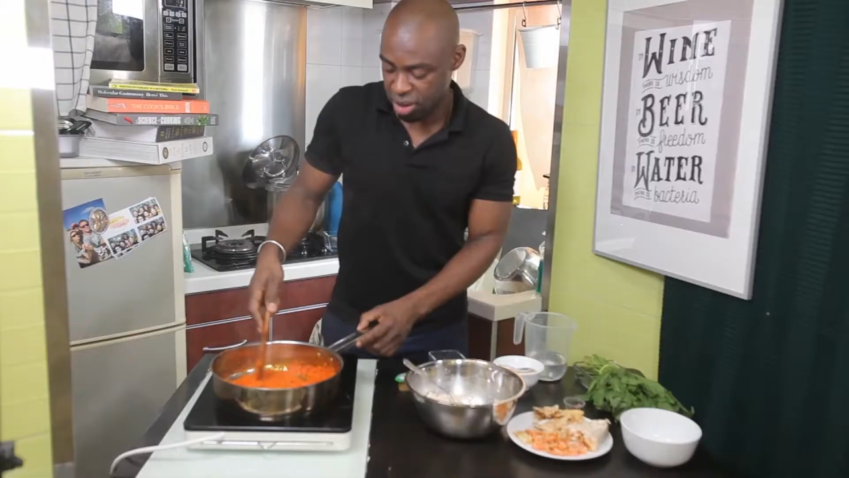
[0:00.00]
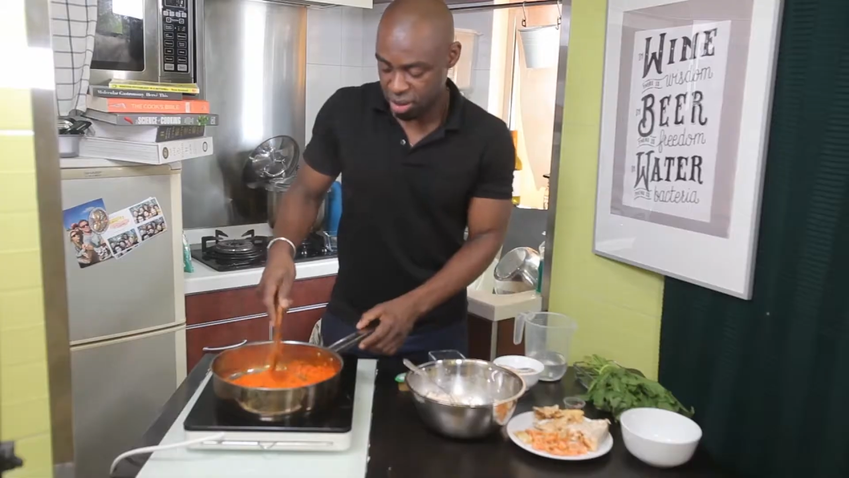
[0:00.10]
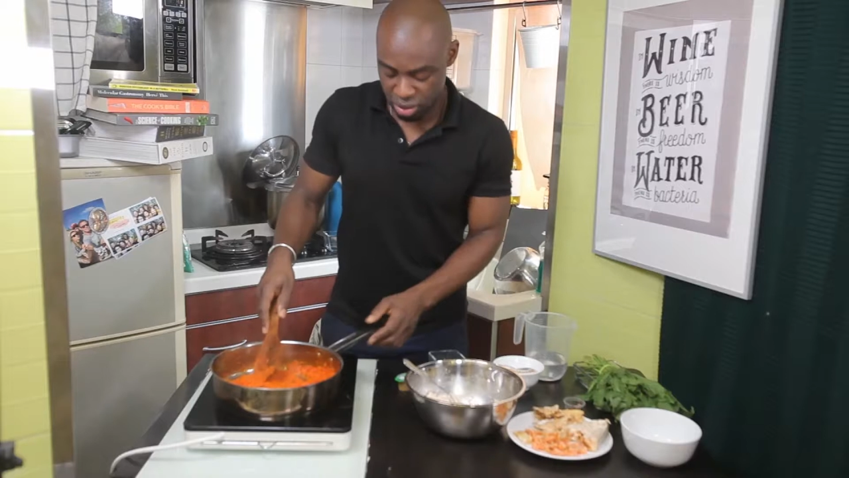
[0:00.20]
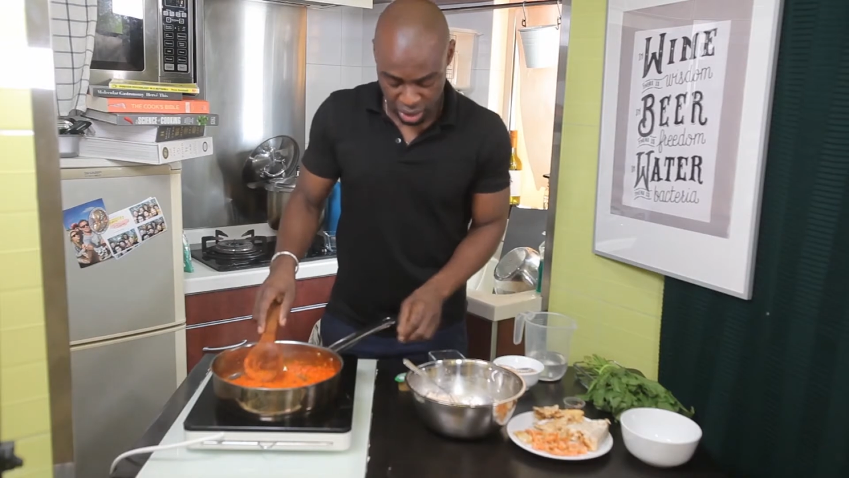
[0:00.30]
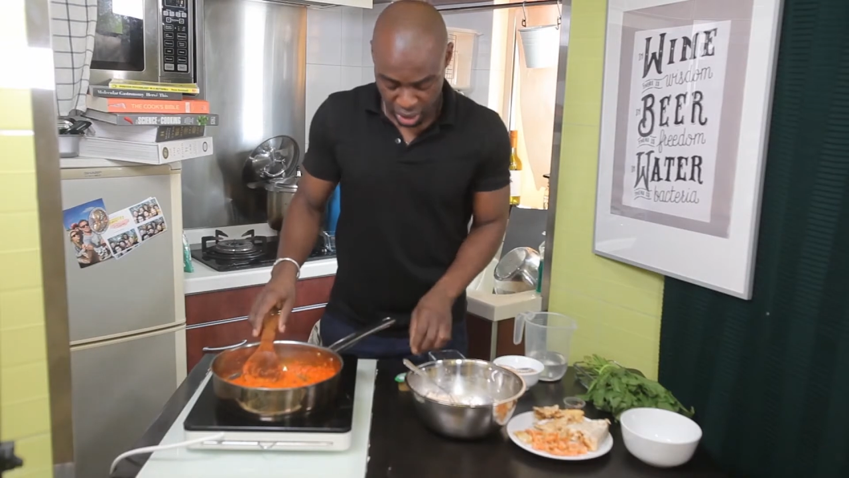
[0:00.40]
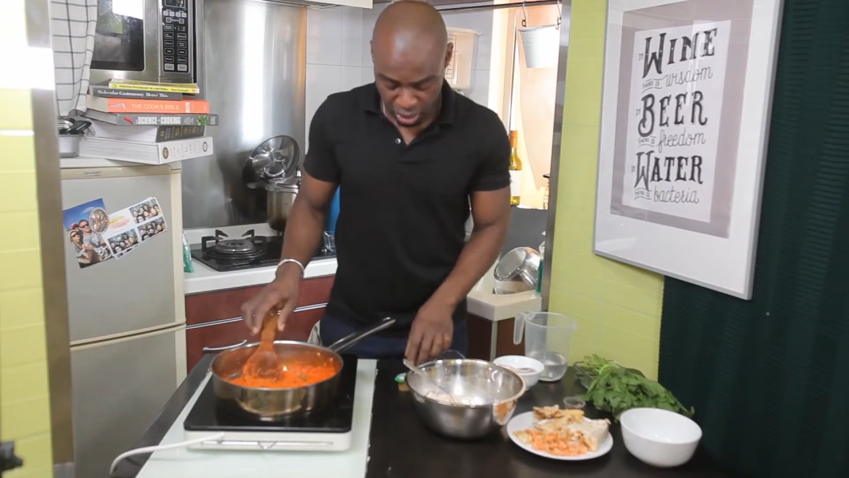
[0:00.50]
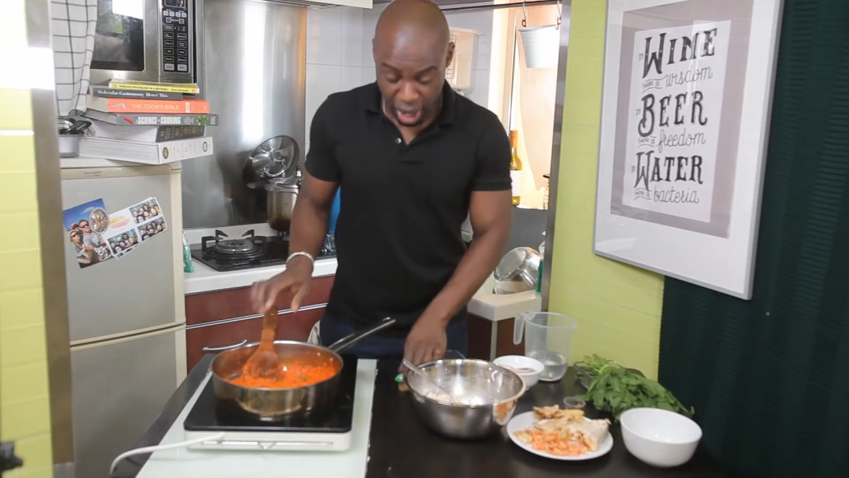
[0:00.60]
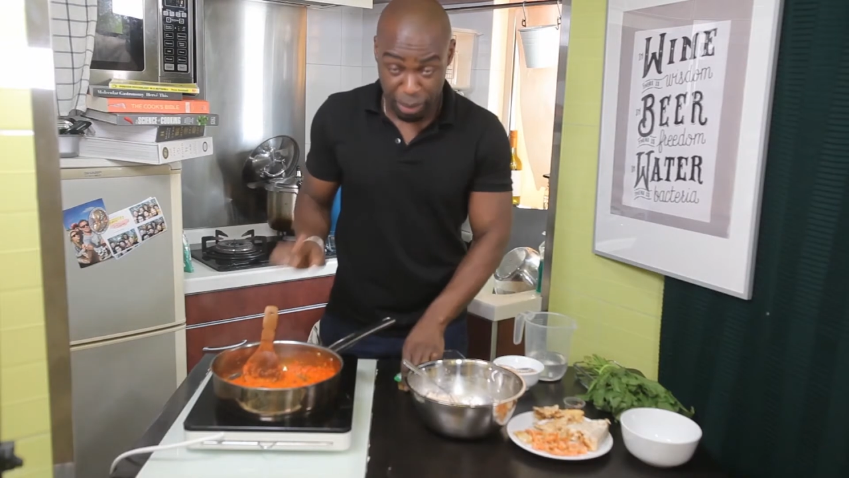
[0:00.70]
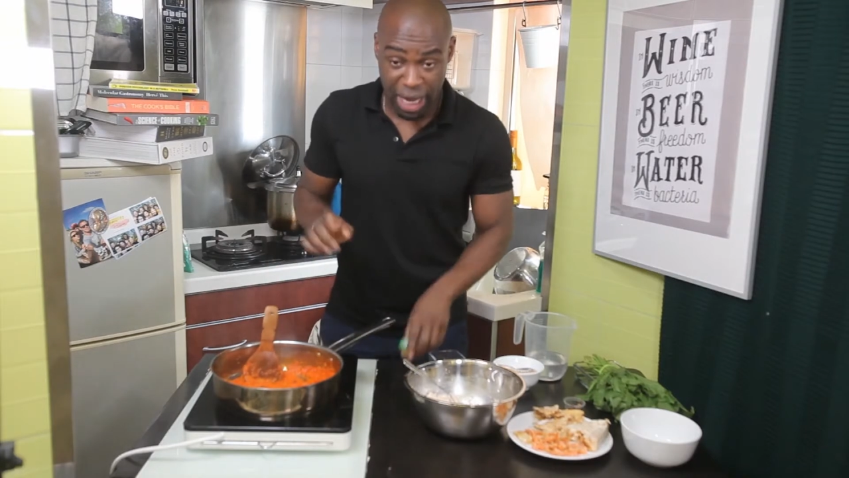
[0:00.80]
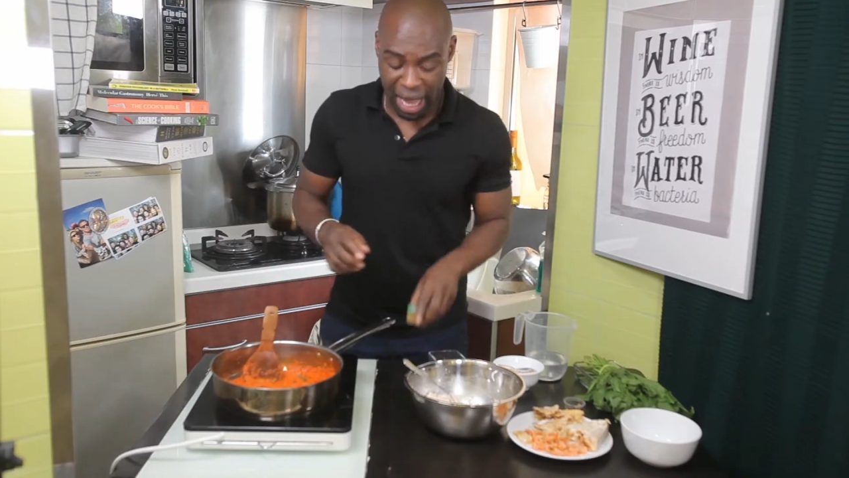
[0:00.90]
So
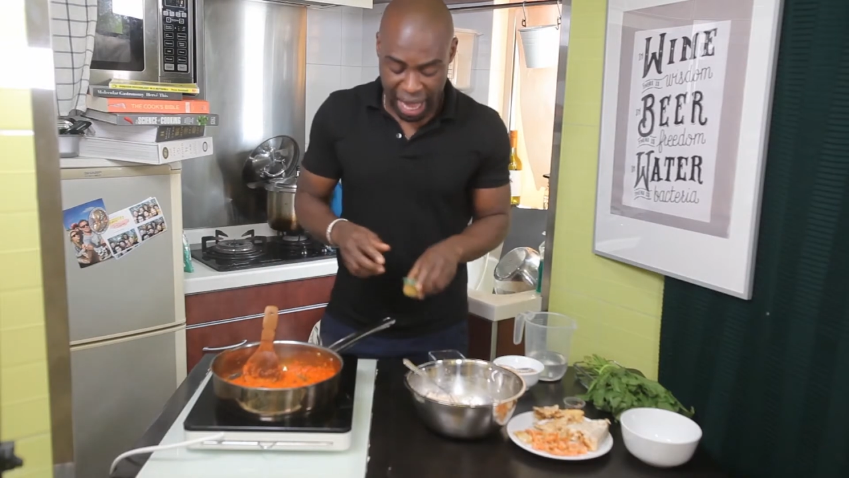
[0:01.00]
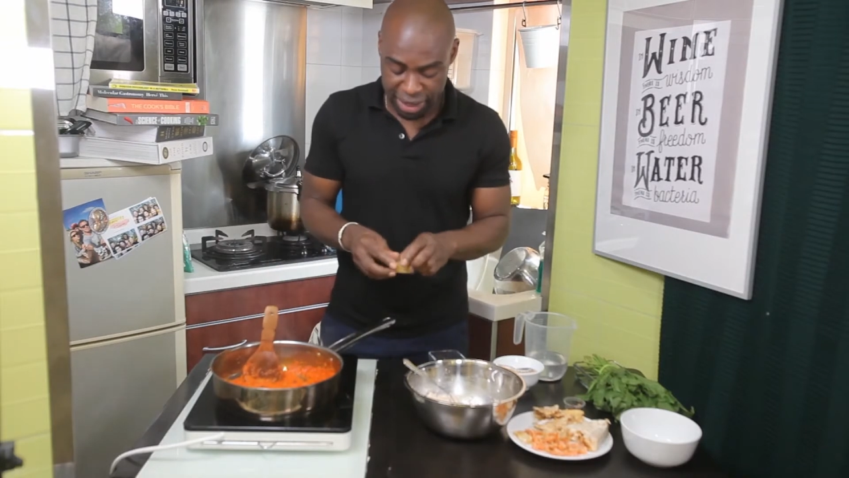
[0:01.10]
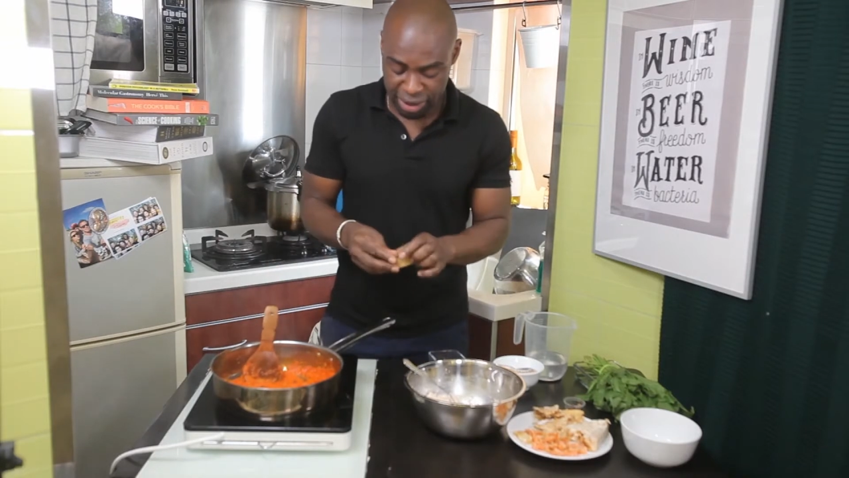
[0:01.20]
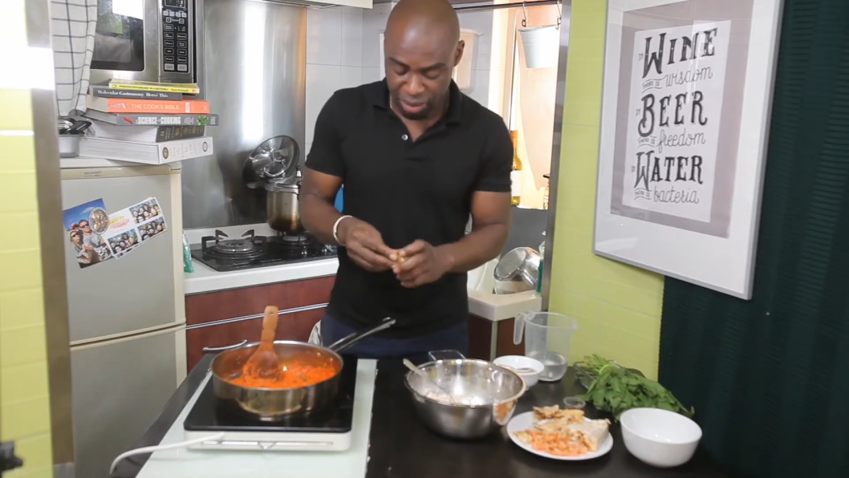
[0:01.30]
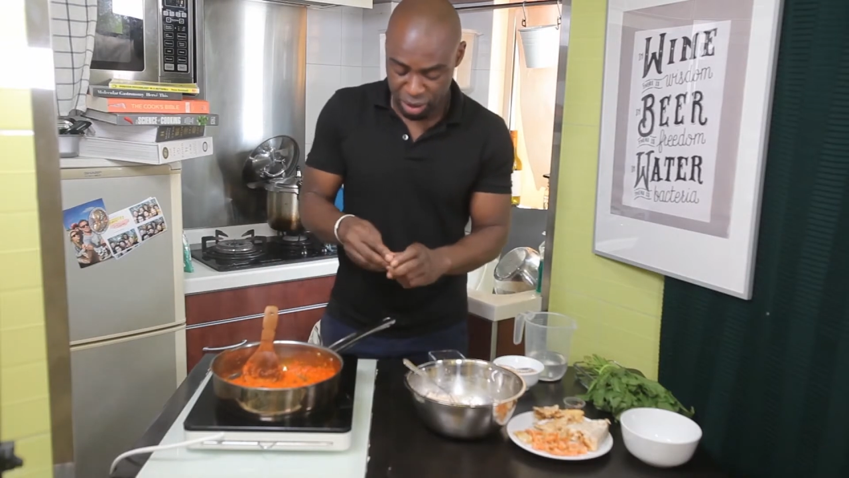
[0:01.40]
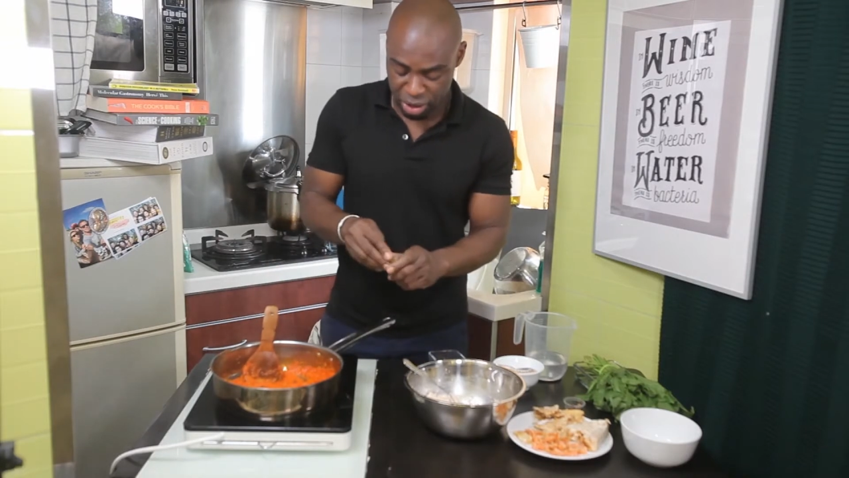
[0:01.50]
I'm going to add some of